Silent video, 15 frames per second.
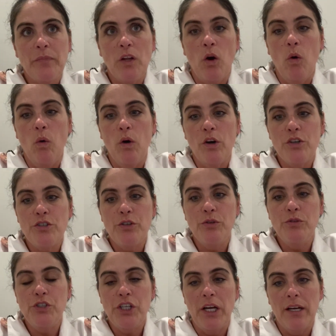or 2
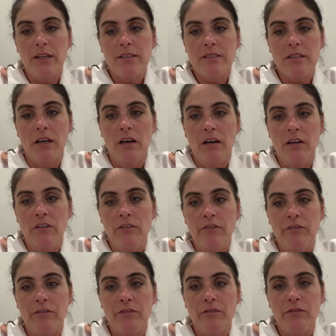checks of
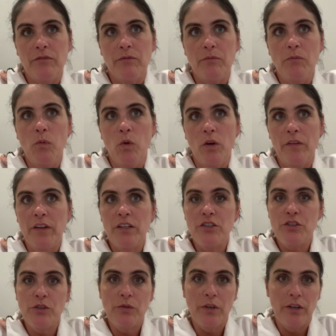more than
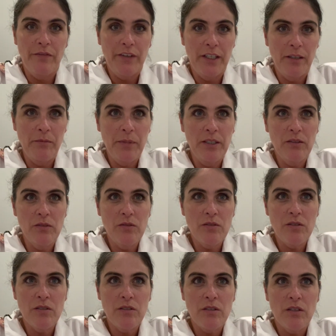250
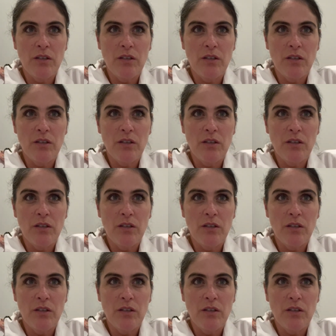mils,